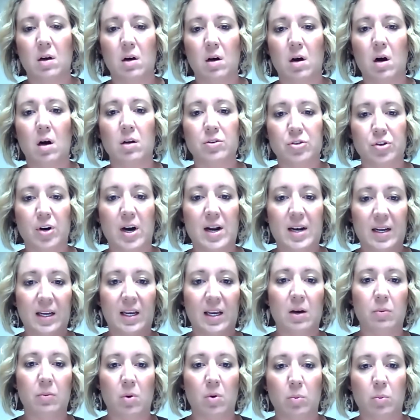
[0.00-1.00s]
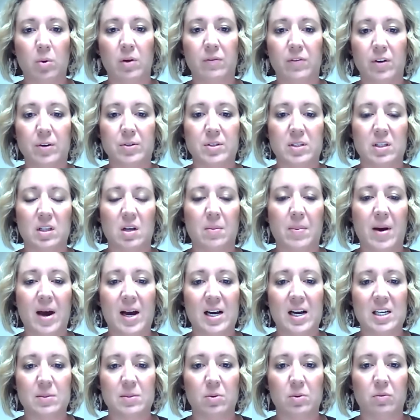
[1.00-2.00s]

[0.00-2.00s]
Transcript: I'll try to get what we've used in the past.